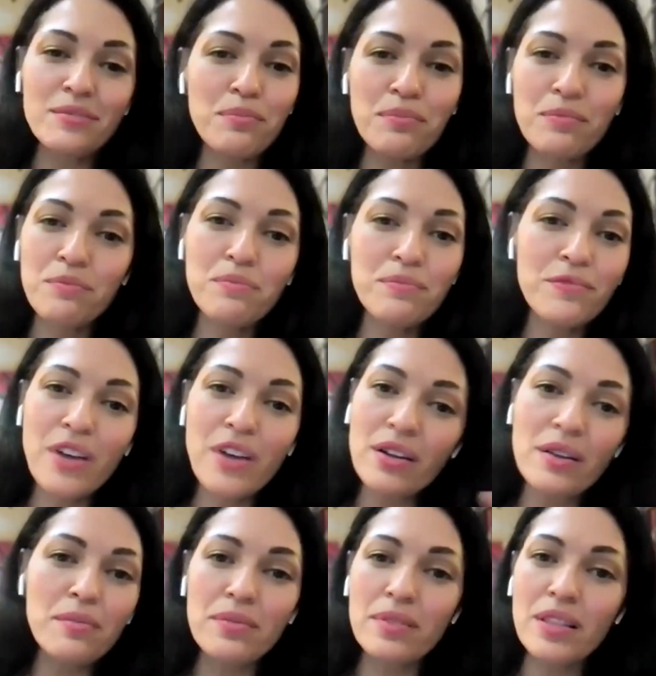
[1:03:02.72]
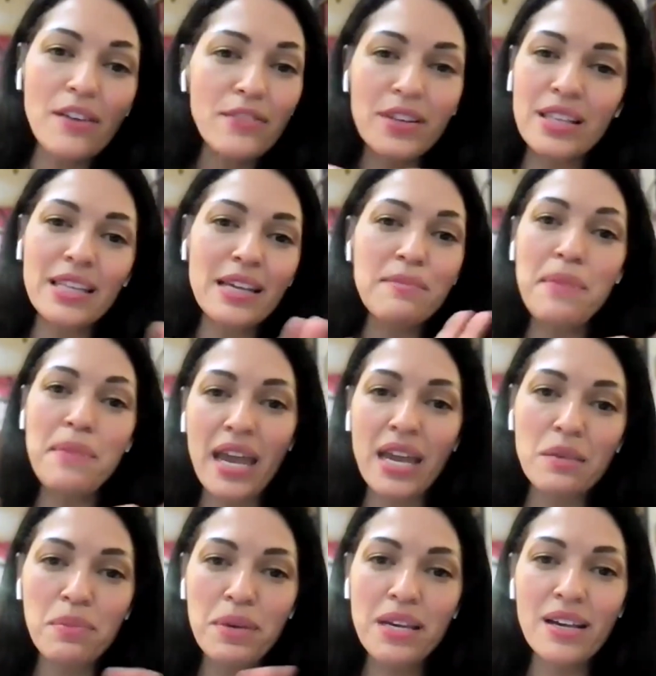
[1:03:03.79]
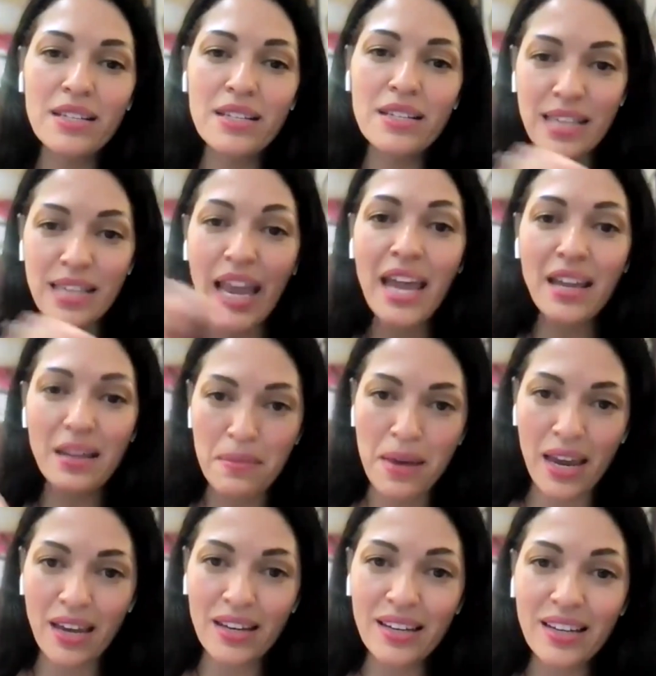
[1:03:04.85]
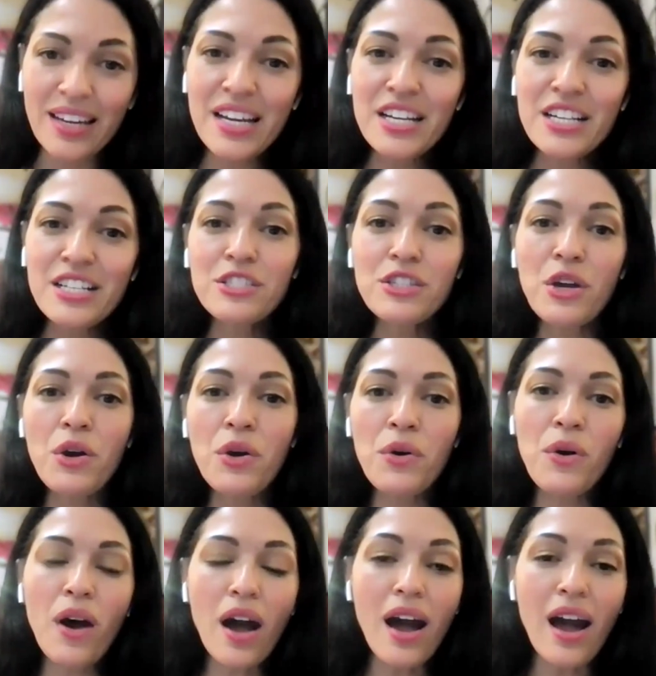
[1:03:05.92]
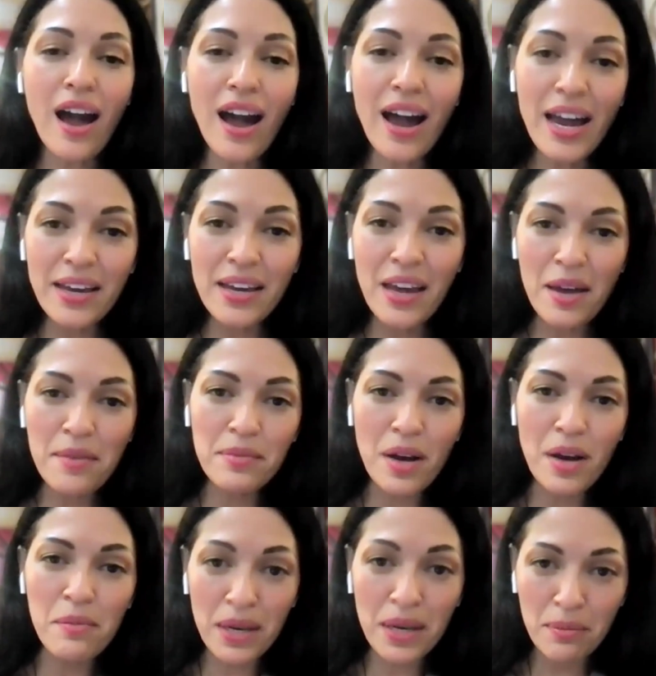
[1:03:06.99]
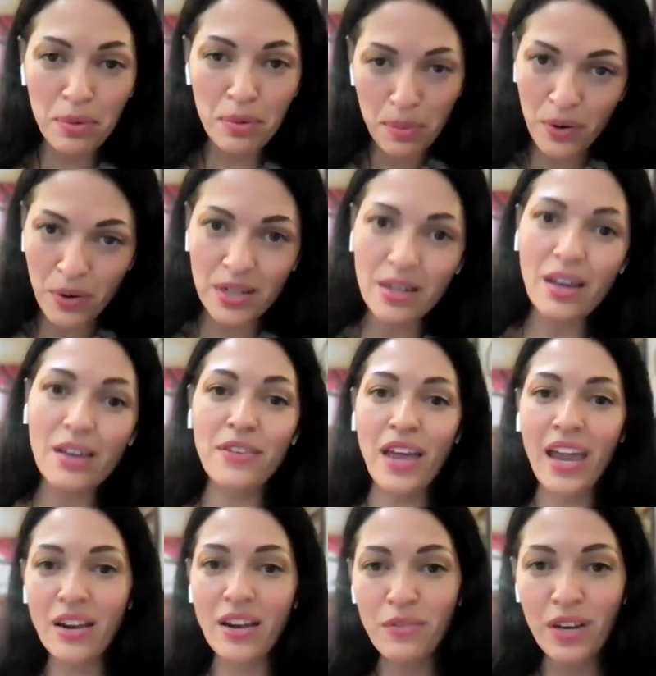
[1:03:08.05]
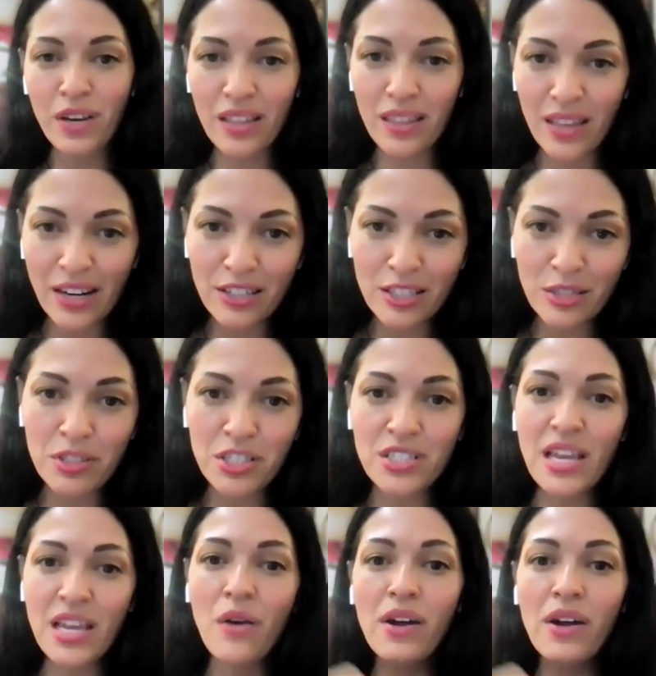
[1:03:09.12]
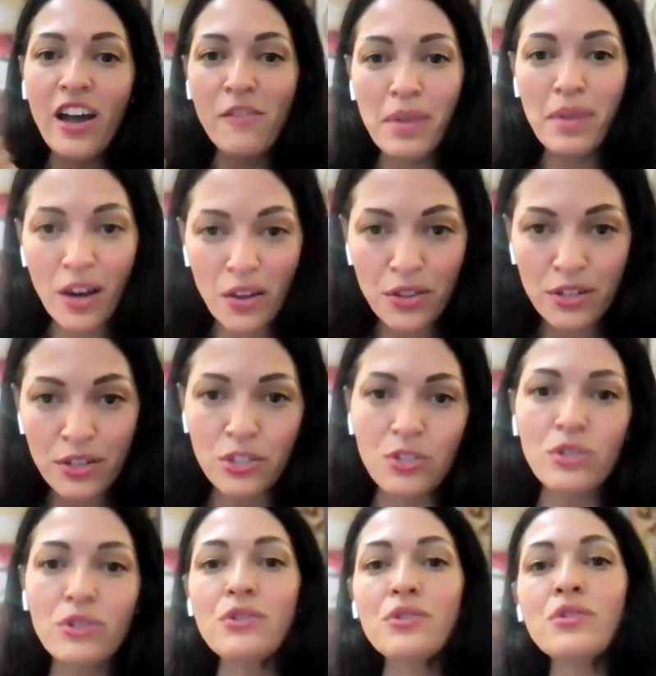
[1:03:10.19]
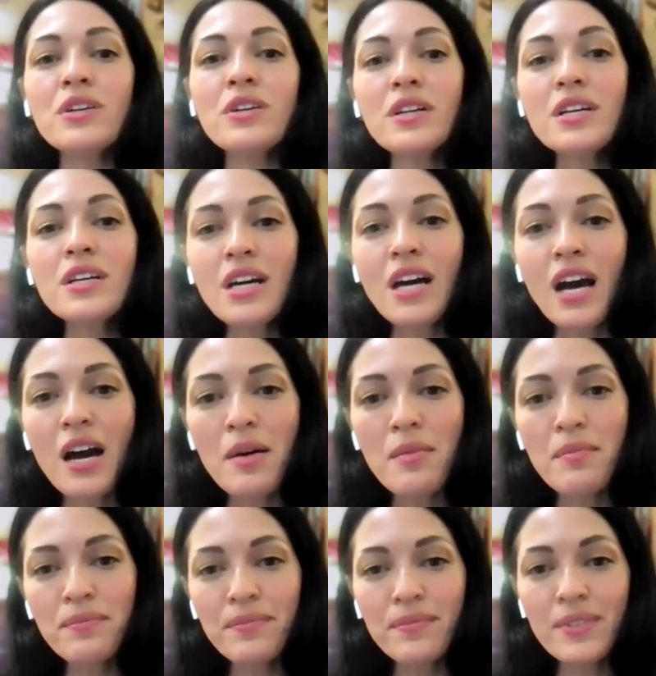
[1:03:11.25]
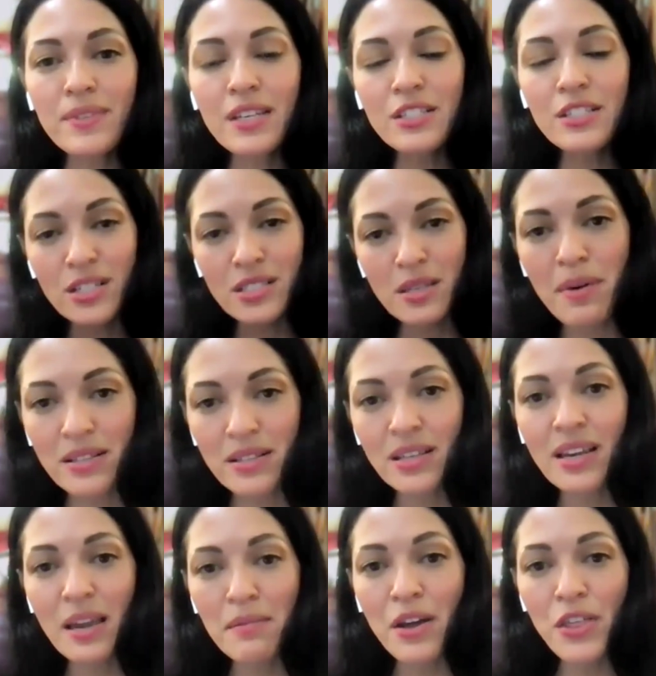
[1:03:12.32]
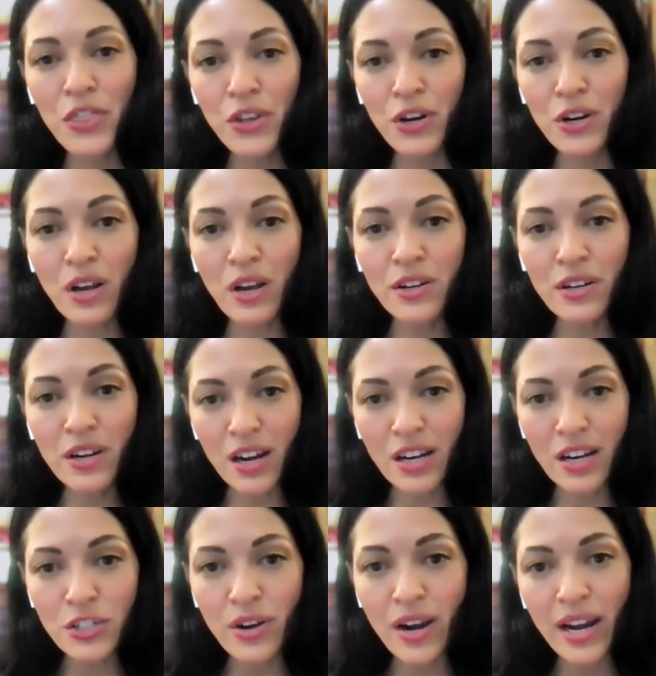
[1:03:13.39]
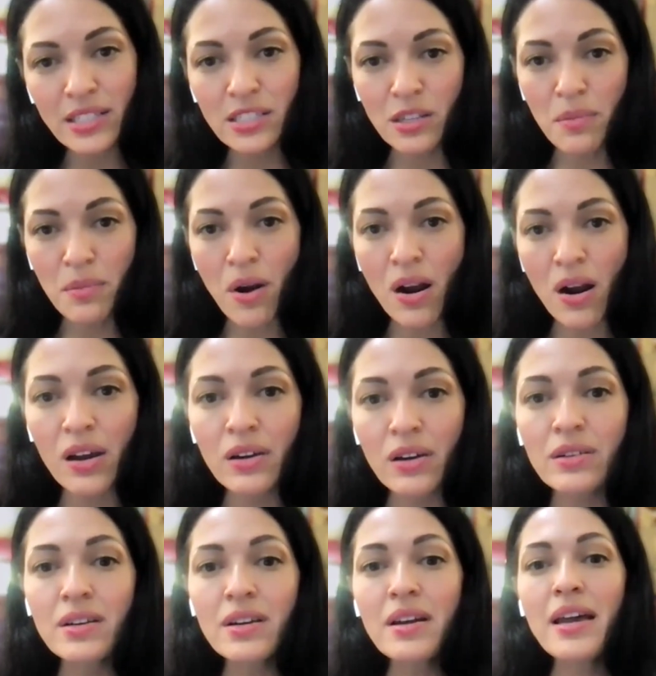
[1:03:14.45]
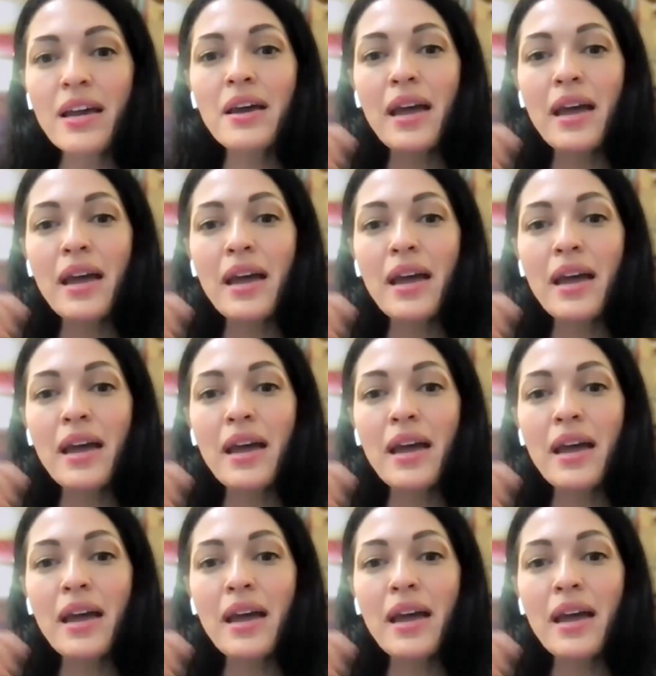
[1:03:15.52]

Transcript: is very lovingly made because it's handmade. So I am a big proponent of handwritten letters, which is how I have my other two, um, just about to get my third under contract tomorrow